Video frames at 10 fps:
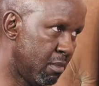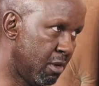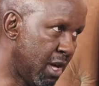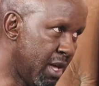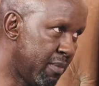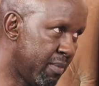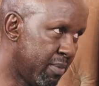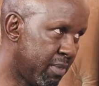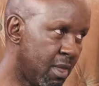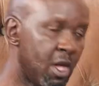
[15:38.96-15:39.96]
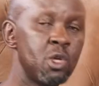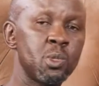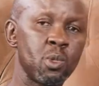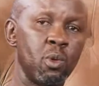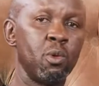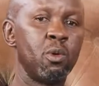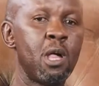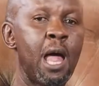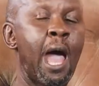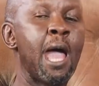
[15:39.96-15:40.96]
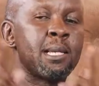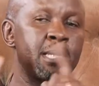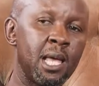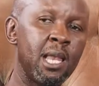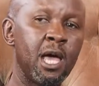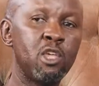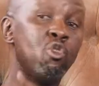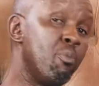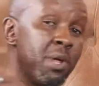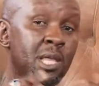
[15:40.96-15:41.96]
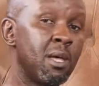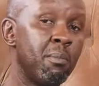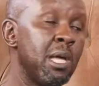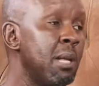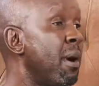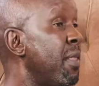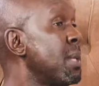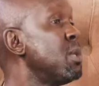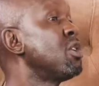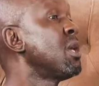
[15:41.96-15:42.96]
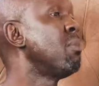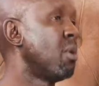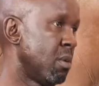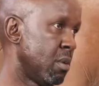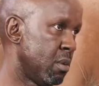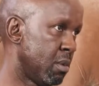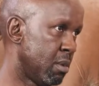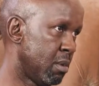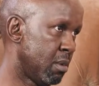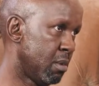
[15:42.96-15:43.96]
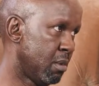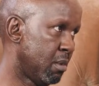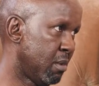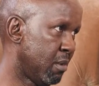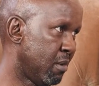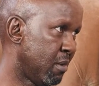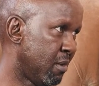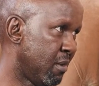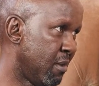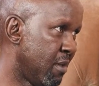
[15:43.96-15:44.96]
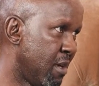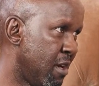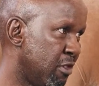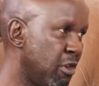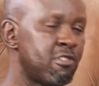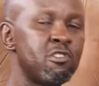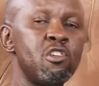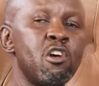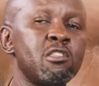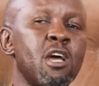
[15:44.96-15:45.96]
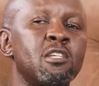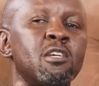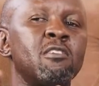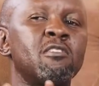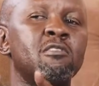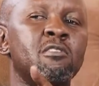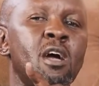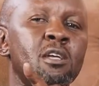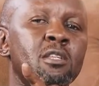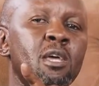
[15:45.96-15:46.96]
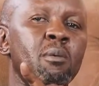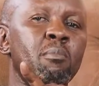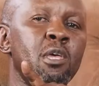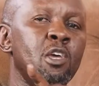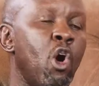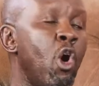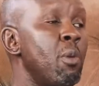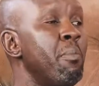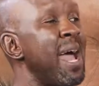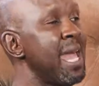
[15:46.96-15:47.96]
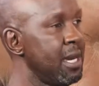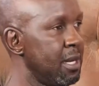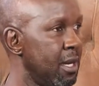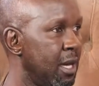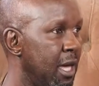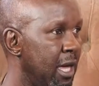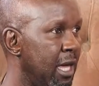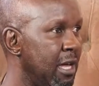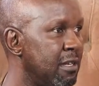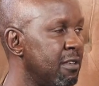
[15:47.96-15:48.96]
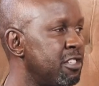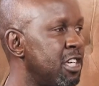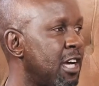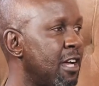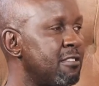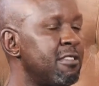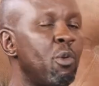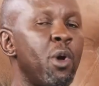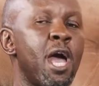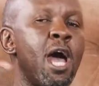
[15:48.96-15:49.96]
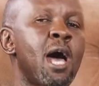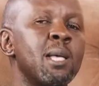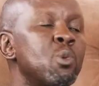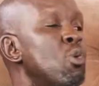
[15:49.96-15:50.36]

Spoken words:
Okay? Mm-hmm. So I tell her, you bring the meal, but there's no table. Mm-hmm. Mm-hmm. So it's not that she's instructing me on mine. Mm. It is she can see where hers